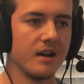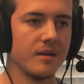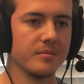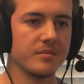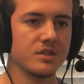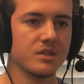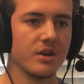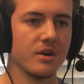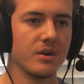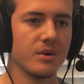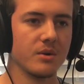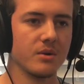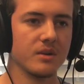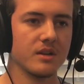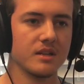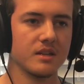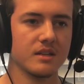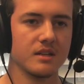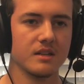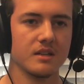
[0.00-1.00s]
So
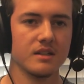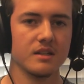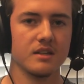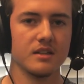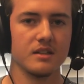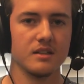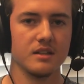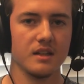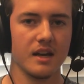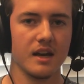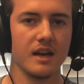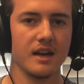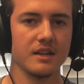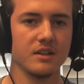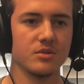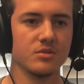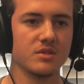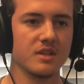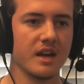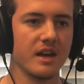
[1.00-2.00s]
yeah, I
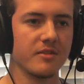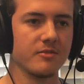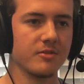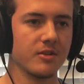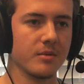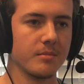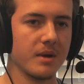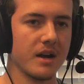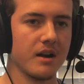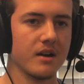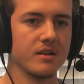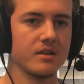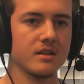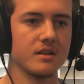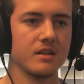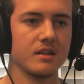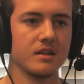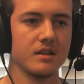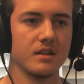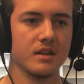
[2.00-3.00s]
used that for about
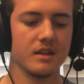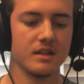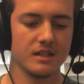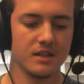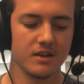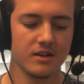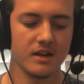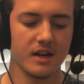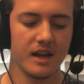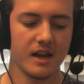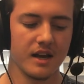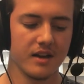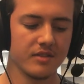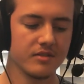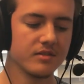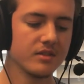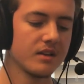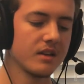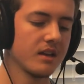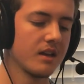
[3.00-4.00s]
a year and a half.
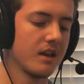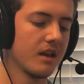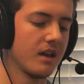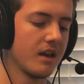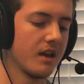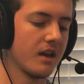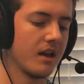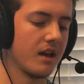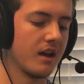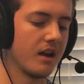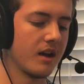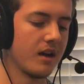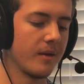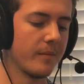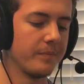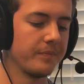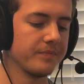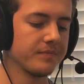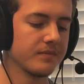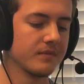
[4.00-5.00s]

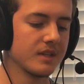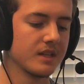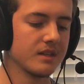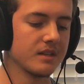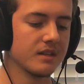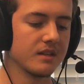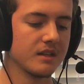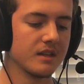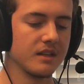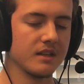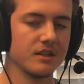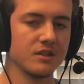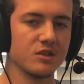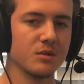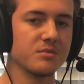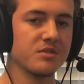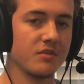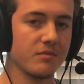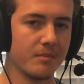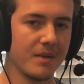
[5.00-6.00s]
In
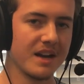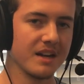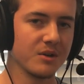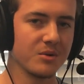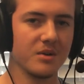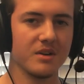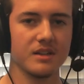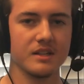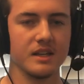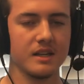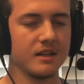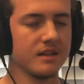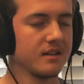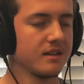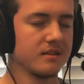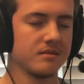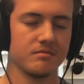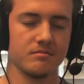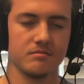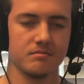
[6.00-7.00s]
terms of mic quality,
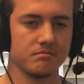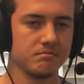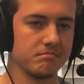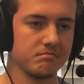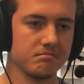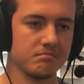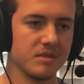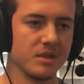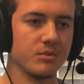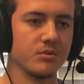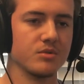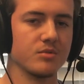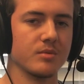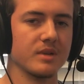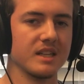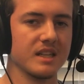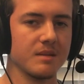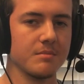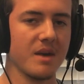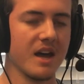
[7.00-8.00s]
it was
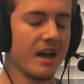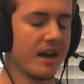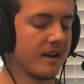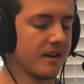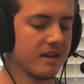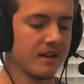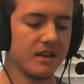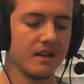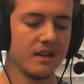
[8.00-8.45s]
really bad.